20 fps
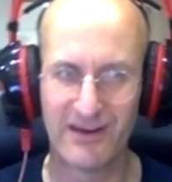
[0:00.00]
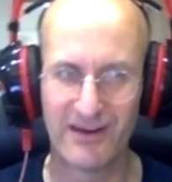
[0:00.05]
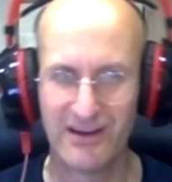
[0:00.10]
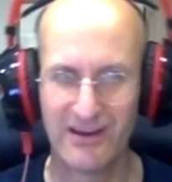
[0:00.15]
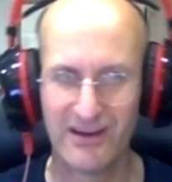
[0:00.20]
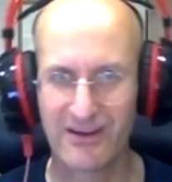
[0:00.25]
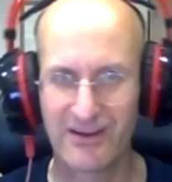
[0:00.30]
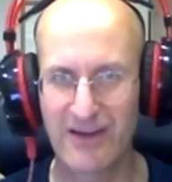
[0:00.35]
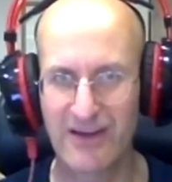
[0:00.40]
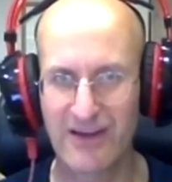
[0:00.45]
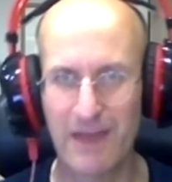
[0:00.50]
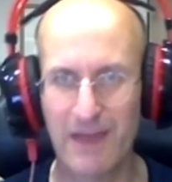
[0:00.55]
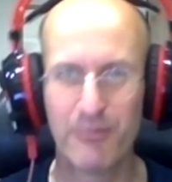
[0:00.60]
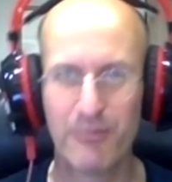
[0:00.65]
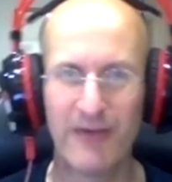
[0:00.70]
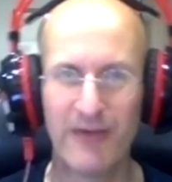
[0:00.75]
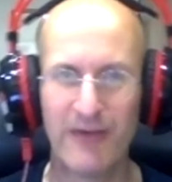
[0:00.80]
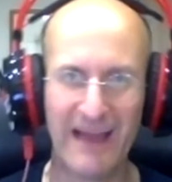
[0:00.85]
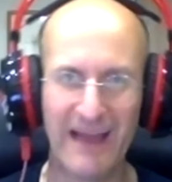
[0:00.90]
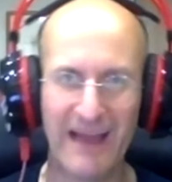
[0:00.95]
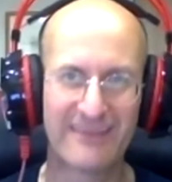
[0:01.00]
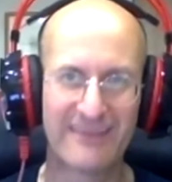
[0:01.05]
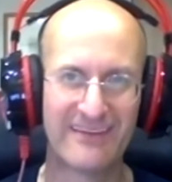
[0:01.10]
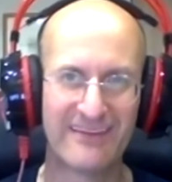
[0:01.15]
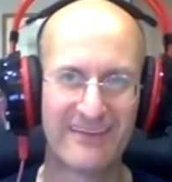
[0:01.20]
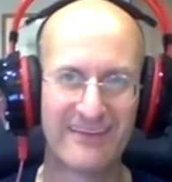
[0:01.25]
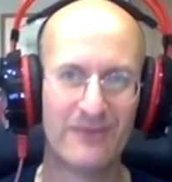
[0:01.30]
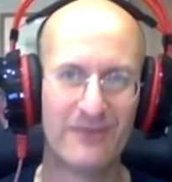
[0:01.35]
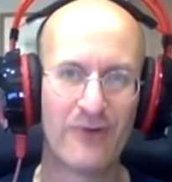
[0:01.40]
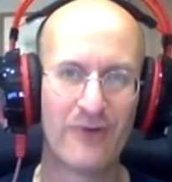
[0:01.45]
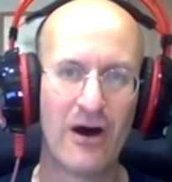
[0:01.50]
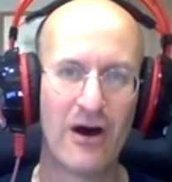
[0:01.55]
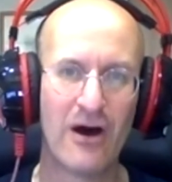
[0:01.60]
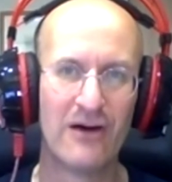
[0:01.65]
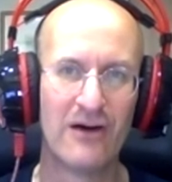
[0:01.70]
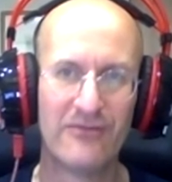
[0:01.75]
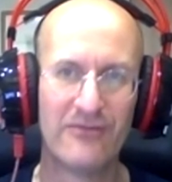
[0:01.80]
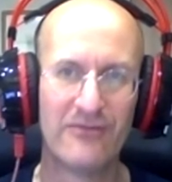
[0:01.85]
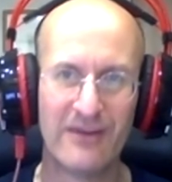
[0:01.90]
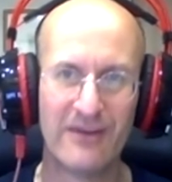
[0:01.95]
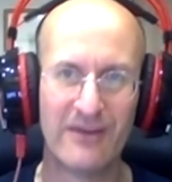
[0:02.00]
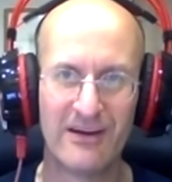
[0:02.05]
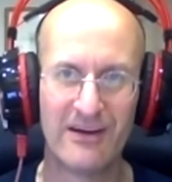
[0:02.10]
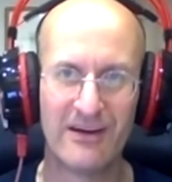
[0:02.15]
complex, involved